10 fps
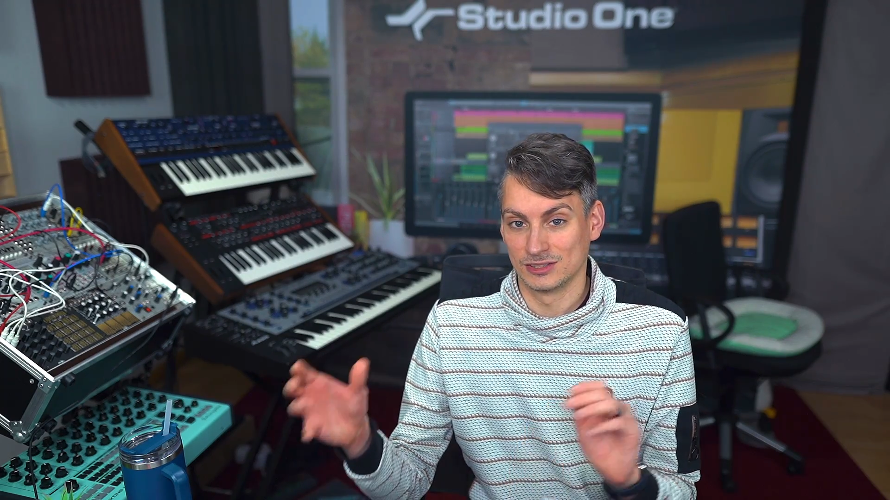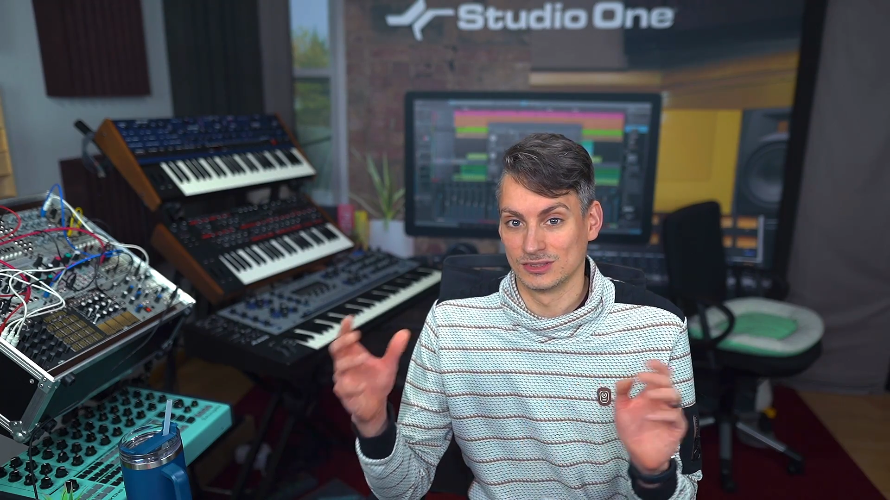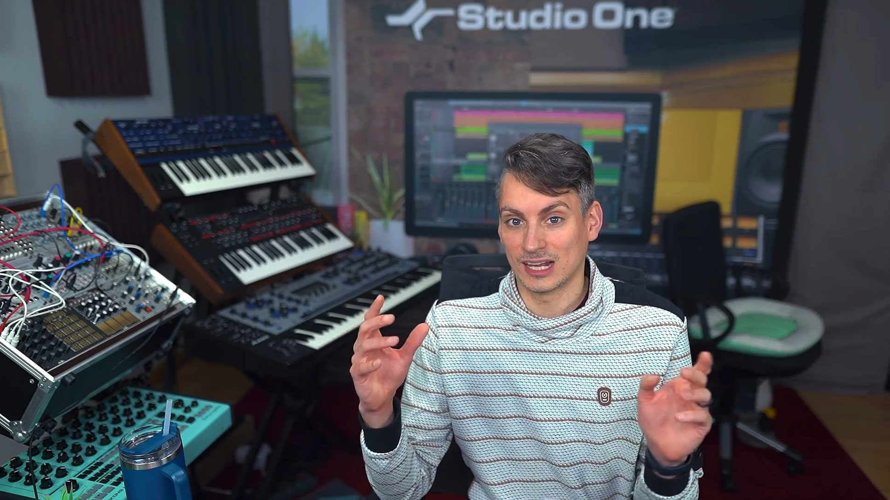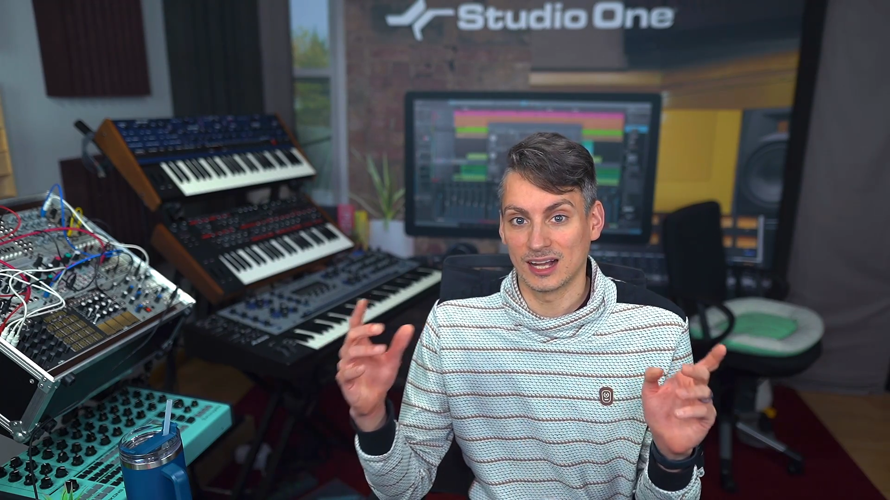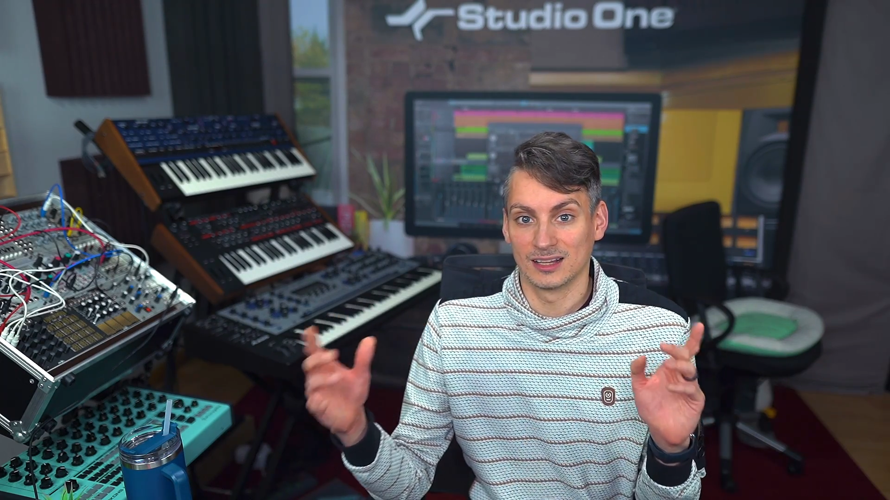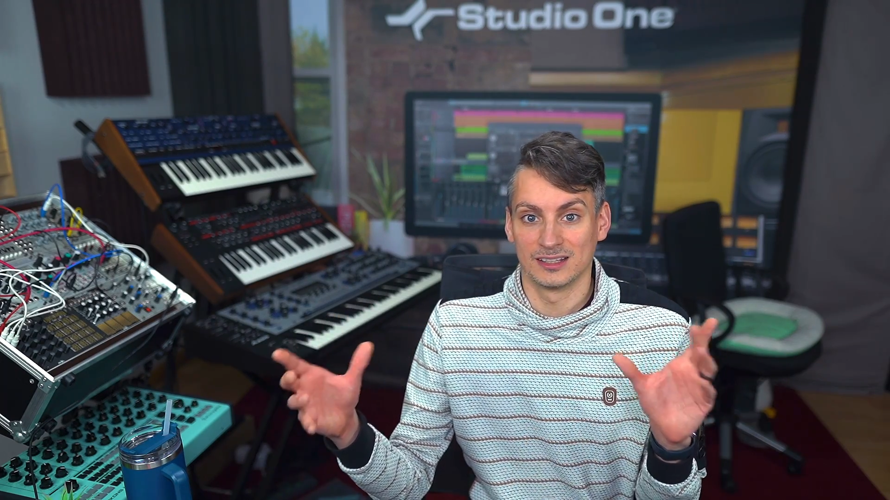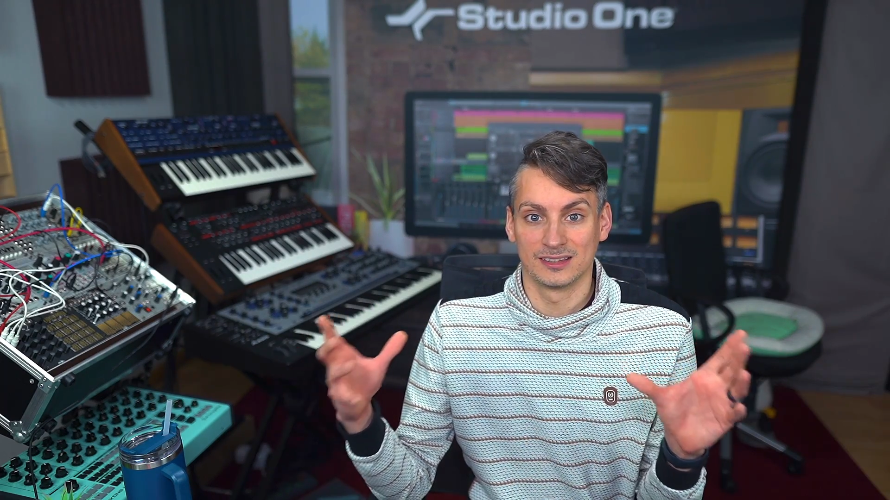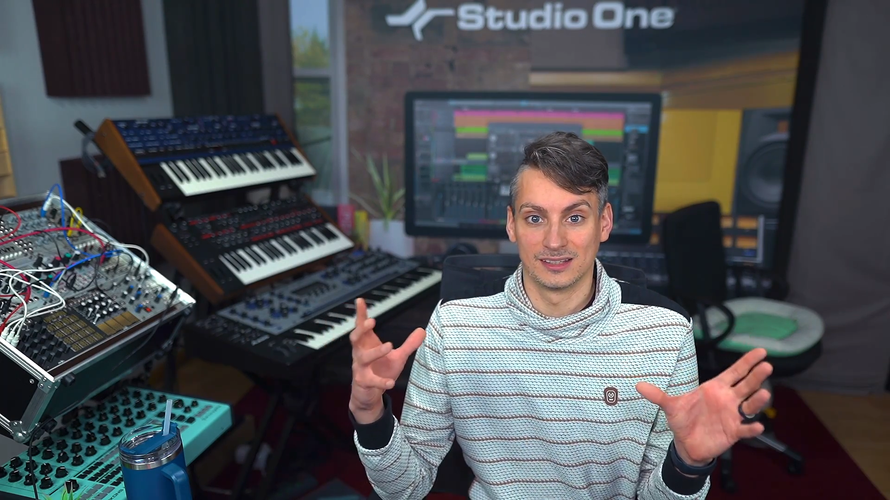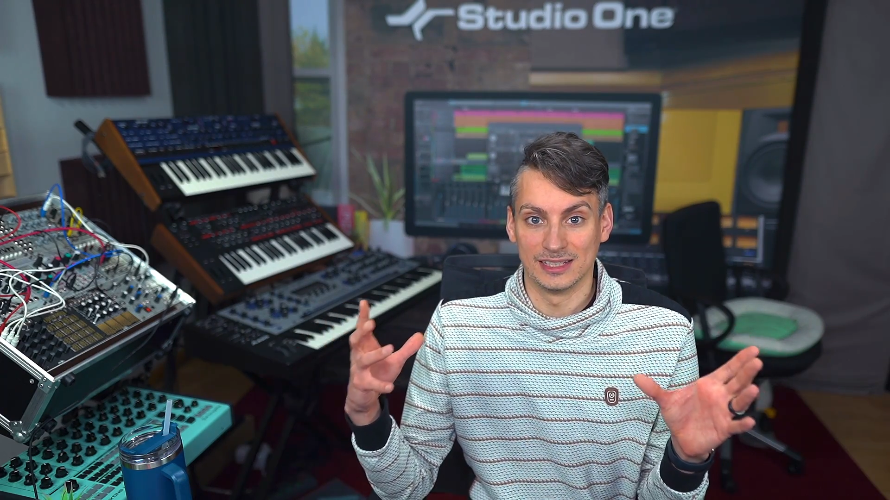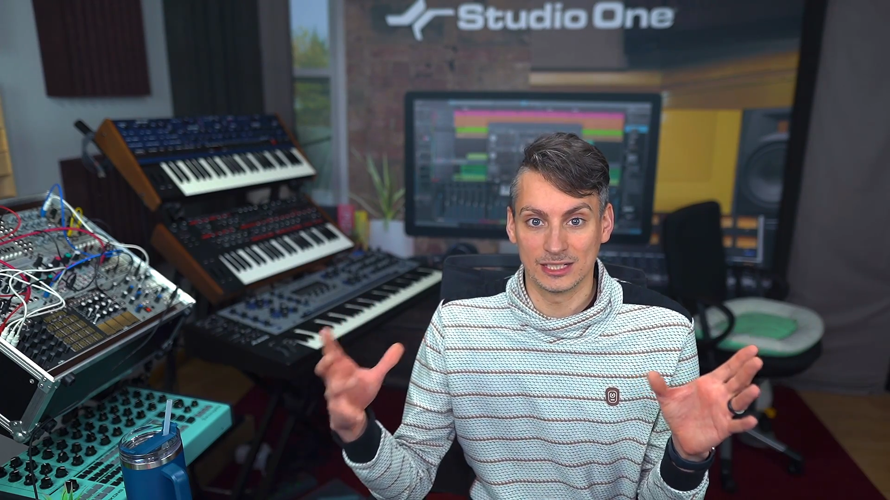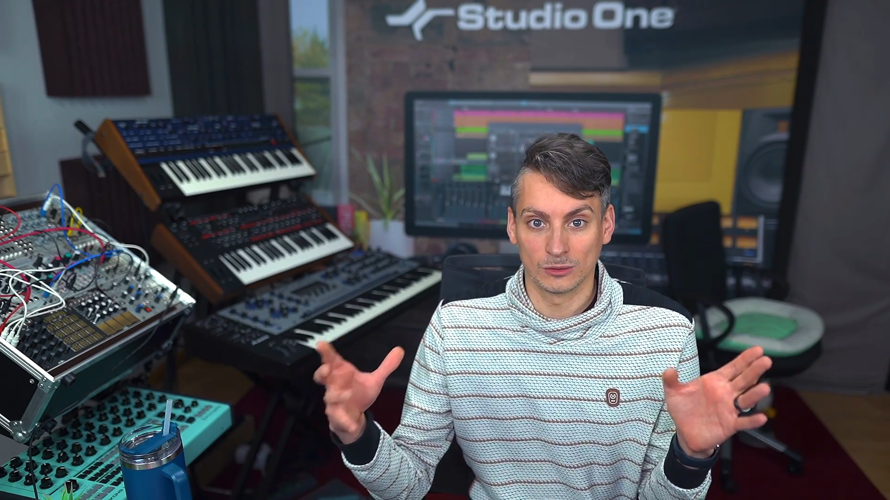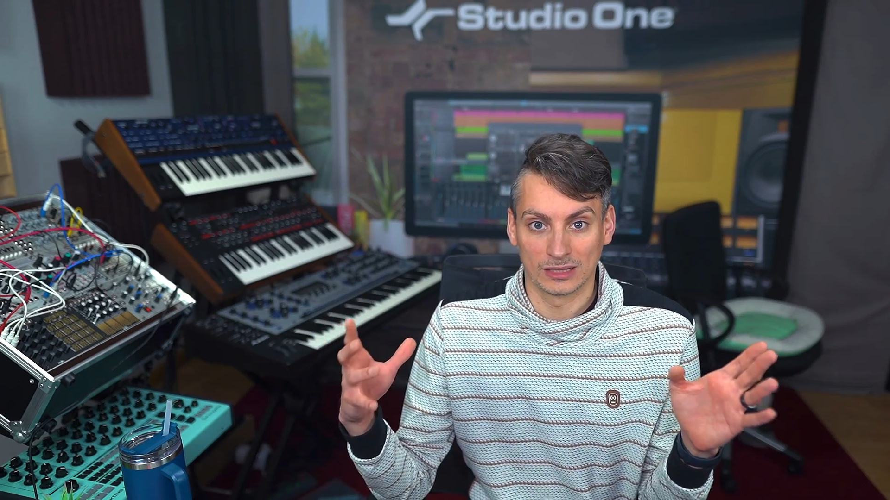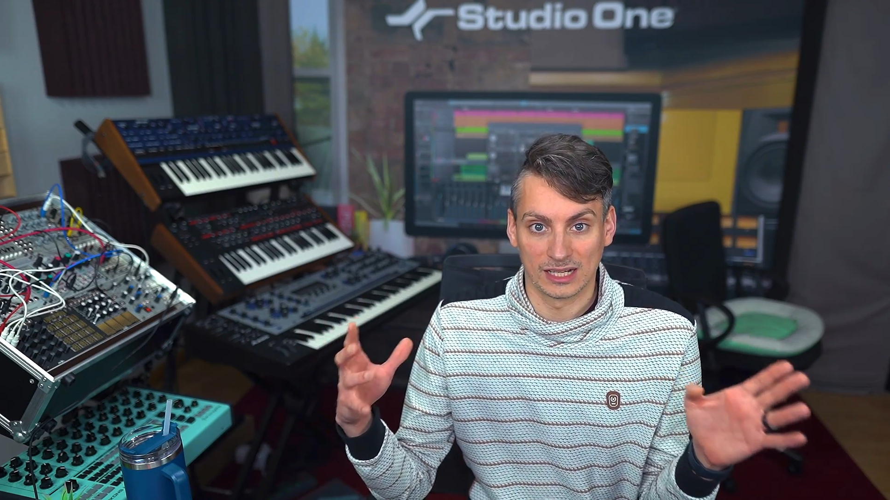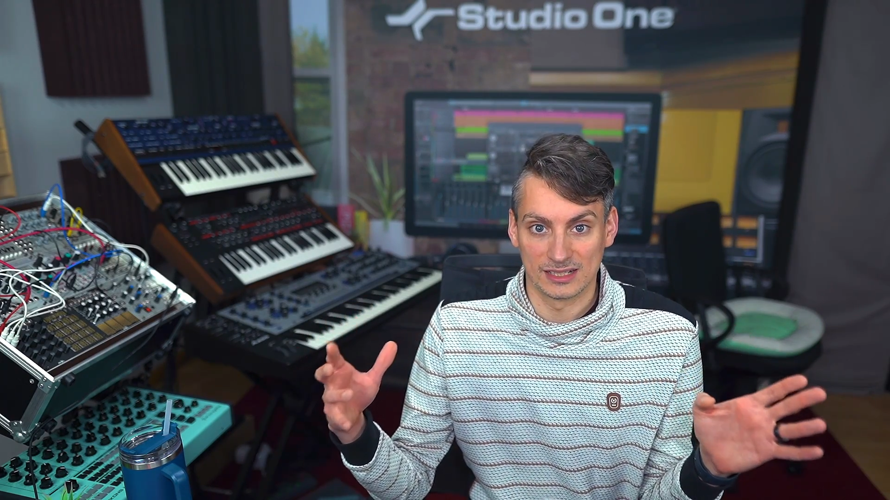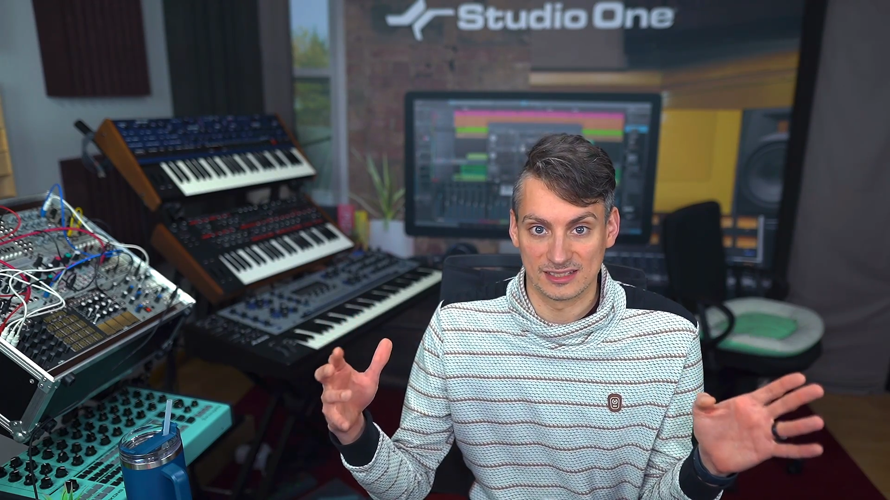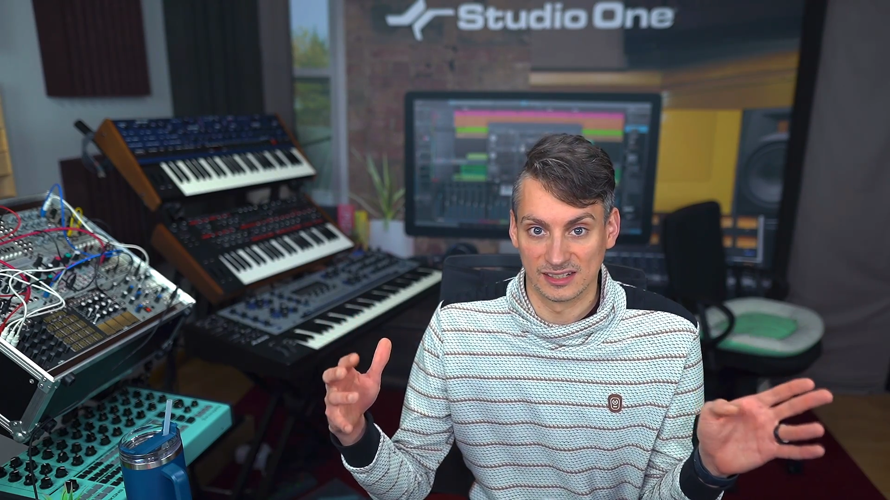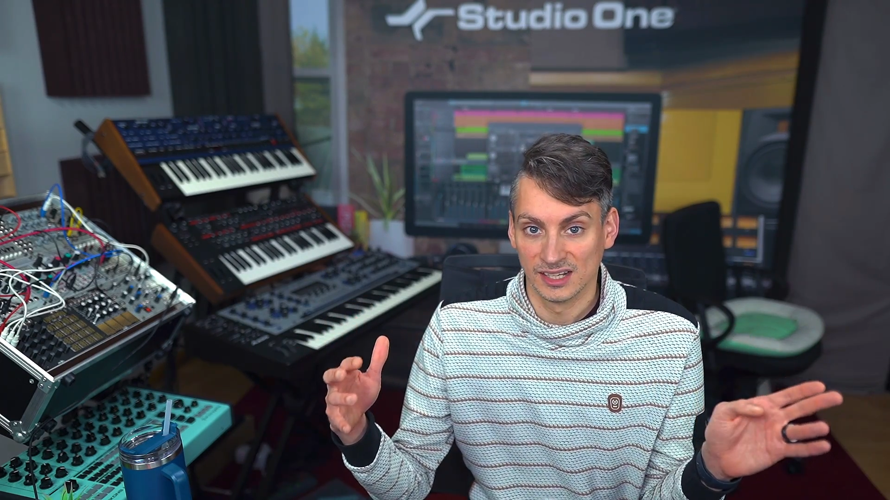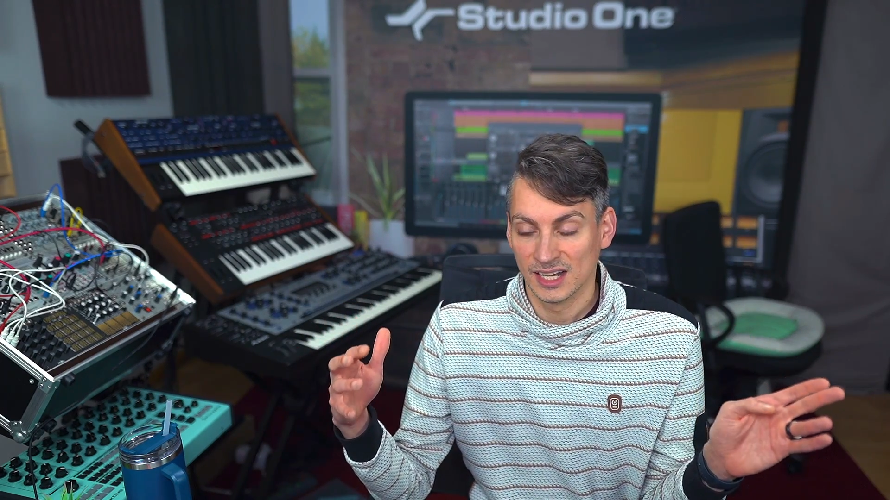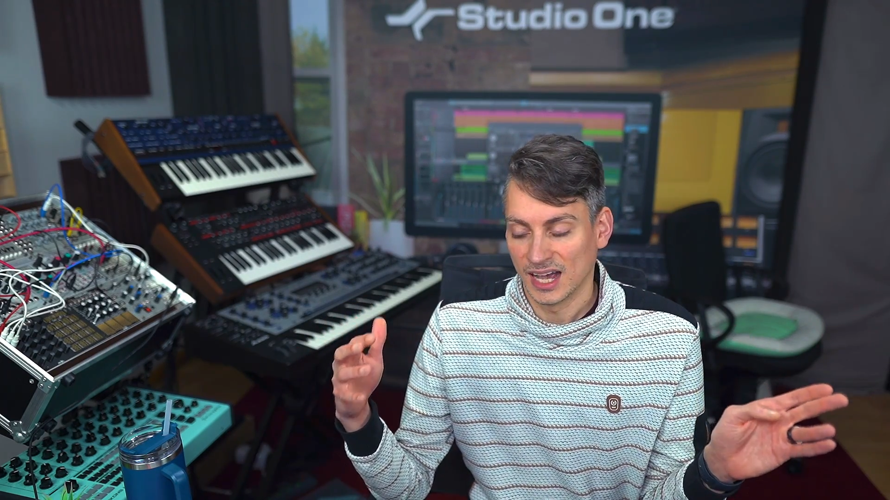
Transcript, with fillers: to dial in the equalizer,